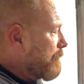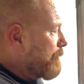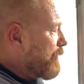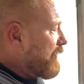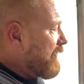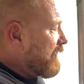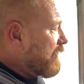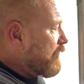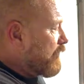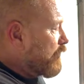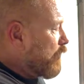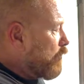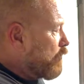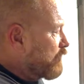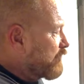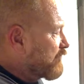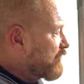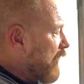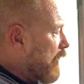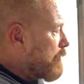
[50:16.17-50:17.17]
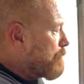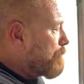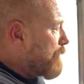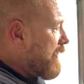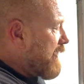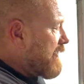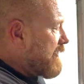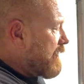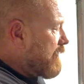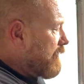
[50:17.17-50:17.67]
but it could also
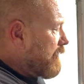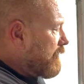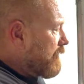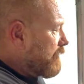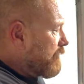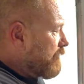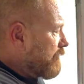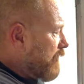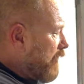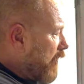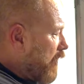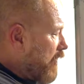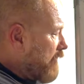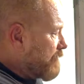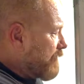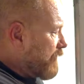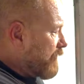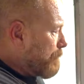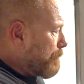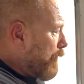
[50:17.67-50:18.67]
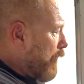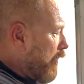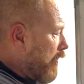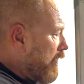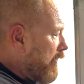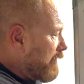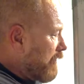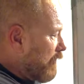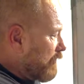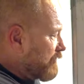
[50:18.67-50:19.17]
be either the
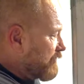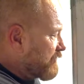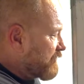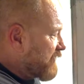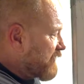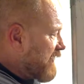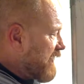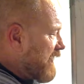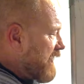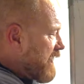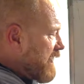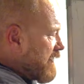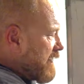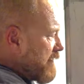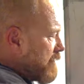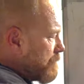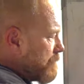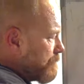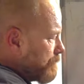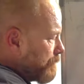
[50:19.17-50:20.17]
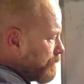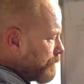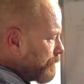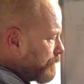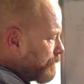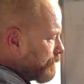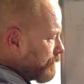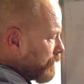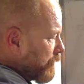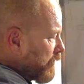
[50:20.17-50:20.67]
pylons here,
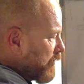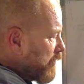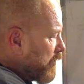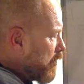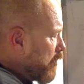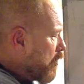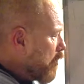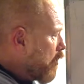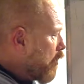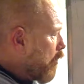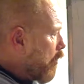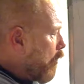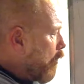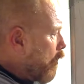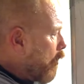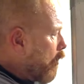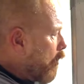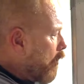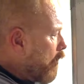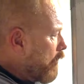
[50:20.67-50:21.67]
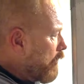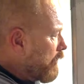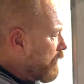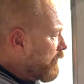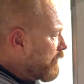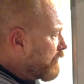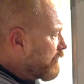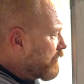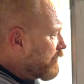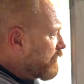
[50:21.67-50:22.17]
or
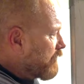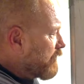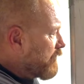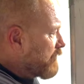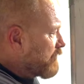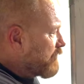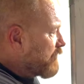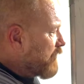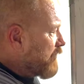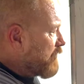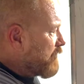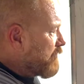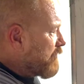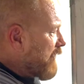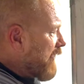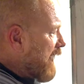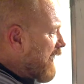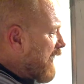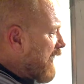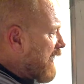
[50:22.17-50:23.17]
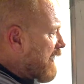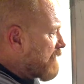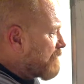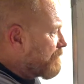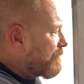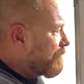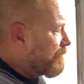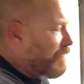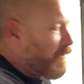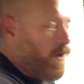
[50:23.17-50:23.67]
you do
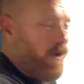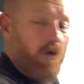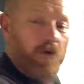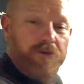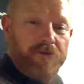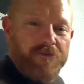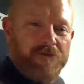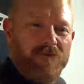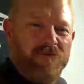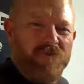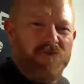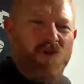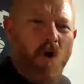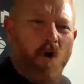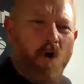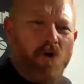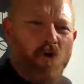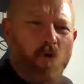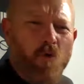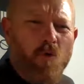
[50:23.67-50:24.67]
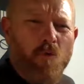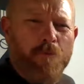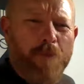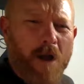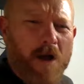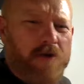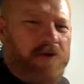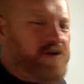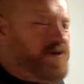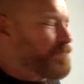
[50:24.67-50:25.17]
have on, not on all
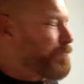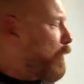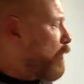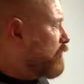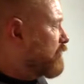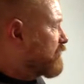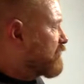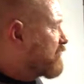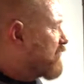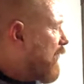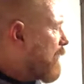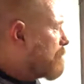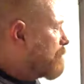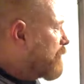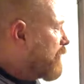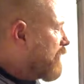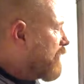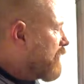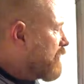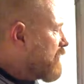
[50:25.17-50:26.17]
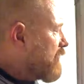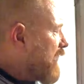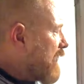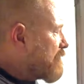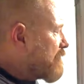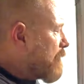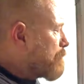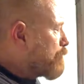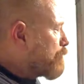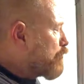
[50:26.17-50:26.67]
boats, but on some, you
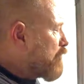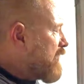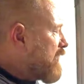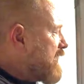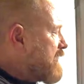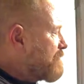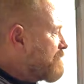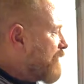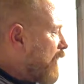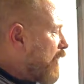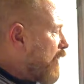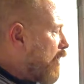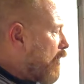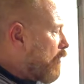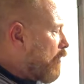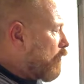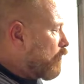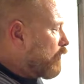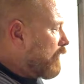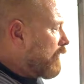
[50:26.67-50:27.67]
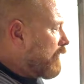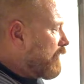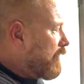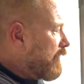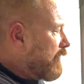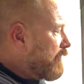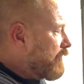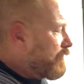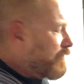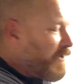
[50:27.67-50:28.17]
have a breather hole
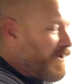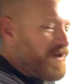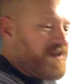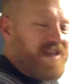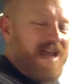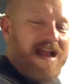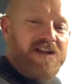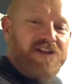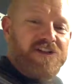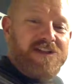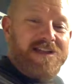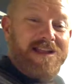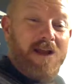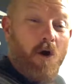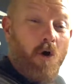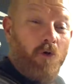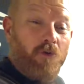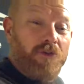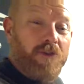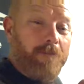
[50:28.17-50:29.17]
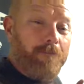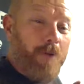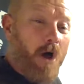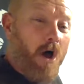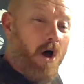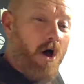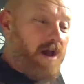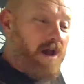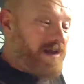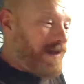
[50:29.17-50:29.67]
that is actually on the
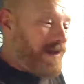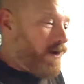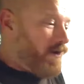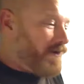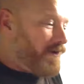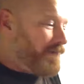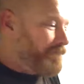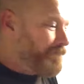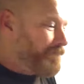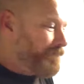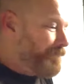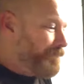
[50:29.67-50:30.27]
pylon